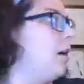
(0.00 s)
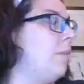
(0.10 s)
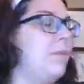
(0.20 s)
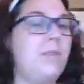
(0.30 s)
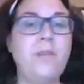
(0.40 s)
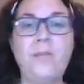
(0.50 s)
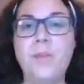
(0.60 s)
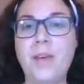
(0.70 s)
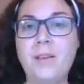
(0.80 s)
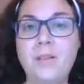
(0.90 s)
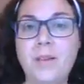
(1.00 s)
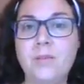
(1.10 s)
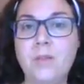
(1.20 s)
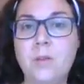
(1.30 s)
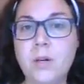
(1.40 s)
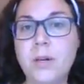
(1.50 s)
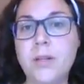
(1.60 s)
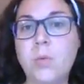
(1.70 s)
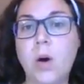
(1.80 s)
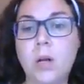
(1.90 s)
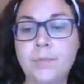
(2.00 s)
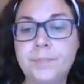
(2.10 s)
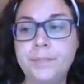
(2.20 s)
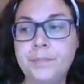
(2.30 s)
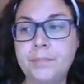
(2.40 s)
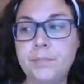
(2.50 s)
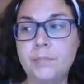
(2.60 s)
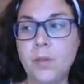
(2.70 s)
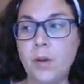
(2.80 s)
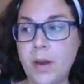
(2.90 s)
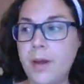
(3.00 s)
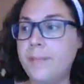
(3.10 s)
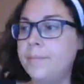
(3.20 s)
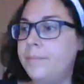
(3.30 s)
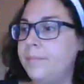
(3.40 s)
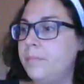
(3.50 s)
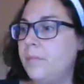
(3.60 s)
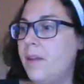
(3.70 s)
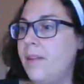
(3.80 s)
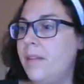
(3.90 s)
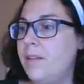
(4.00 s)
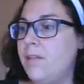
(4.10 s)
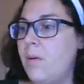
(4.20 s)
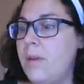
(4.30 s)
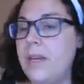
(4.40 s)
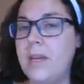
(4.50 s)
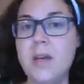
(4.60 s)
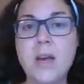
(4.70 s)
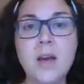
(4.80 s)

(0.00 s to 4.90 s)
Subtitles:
Aside from that, you need the floor and the wall. All right? I think that's all we need.